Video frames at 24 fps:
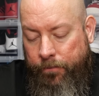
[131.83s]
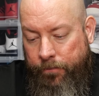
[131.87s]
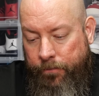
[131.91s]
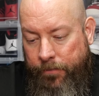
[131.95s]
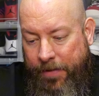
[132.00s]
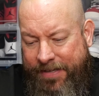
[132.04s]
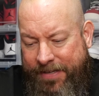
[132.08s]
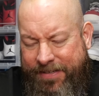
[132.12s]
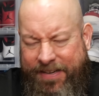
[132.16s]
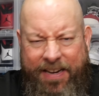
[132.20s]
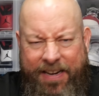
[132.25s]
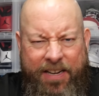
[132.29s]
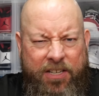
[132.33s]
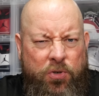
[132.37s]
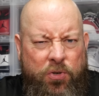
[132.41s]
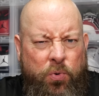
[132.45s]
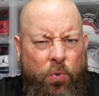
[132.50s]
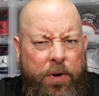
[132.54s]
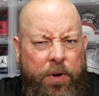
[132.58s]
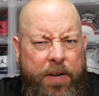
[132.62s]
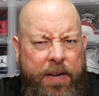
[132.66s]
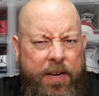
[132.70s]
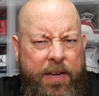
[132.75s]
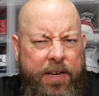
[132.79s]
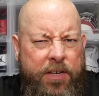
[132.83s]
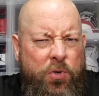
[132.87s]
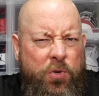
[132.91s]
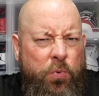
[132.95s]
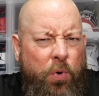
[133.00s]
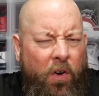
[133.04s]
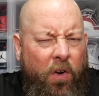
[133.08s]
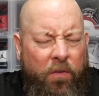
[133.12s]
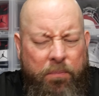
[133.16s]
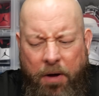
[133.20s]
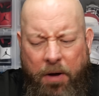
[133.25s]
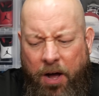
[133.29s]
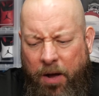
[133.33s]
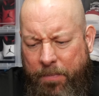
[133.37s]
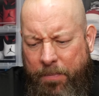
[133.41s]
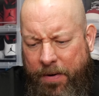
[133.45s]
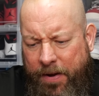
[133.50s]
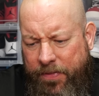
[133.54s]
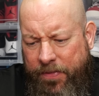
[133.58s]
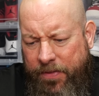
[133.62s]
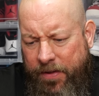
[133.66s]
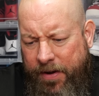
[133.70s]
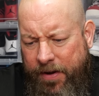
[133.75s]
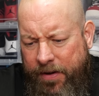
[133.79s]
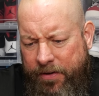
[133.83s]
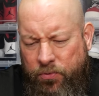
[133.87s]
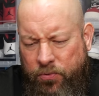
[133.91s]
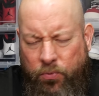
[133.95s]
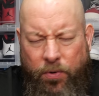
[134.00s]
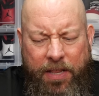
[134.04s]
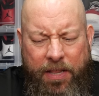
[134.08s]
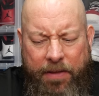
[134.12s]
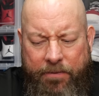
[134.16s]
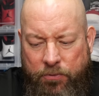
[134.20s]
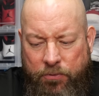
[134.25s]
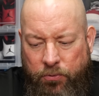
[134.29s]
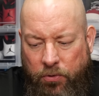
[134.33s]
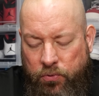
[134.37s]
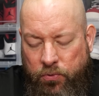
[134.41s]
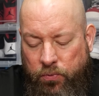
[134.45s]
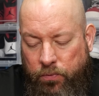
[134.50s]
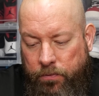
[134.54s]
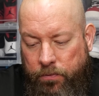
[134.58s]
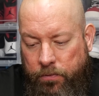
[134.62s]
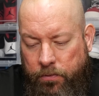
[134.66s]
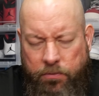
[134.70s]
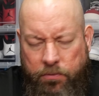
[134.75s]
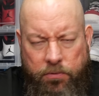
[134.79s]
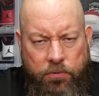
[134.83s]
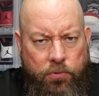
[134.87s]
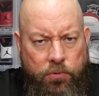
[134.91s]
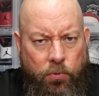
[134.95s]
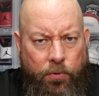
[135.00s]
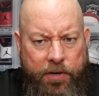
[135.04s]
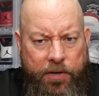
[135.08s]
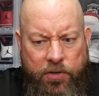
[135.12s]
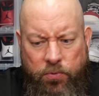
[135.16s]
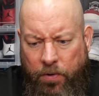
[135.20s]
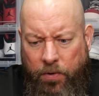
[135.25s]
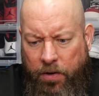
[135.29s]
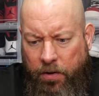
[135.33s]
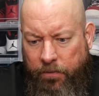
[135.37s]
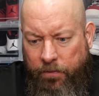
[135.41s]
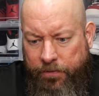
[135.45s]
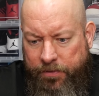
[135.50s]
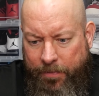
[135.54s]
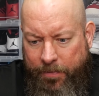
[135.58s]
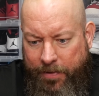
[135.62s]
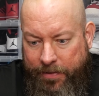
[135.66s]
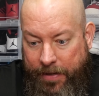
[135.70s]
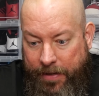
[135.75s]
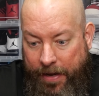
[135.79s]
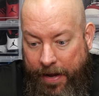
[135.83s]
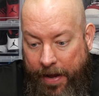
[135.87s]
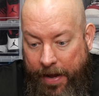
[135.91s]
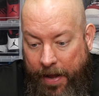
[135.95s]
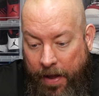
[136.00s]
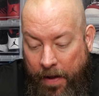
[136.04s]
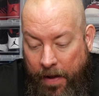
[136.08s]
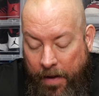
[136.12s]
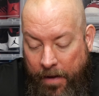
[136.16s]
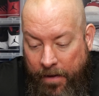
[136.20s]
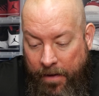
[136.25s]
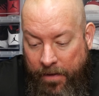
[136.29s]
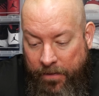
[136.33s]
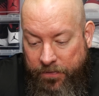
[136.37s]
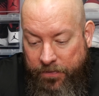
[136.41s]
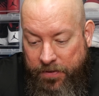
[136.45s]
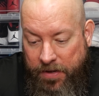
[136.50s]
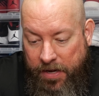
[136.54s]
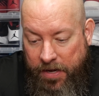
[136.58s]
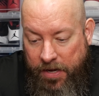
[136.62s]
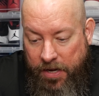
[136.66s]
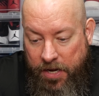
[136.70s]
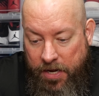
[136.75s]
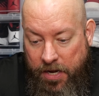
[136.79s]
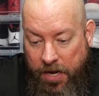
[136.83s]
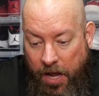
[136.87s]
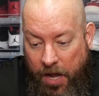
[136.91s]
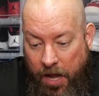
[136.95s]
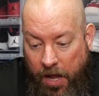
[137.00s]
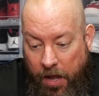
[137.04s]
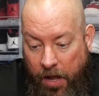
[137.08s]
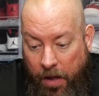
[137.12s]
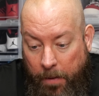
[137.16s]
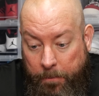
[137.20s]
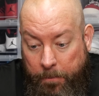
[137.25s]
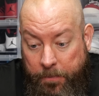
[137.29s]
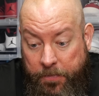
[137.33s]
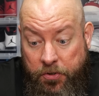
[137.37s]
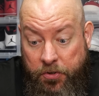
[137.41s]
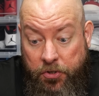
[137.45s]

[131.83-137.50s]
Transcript: That's like a 2012 pop, I think. 2011, 12, 2012, something like that. The uh,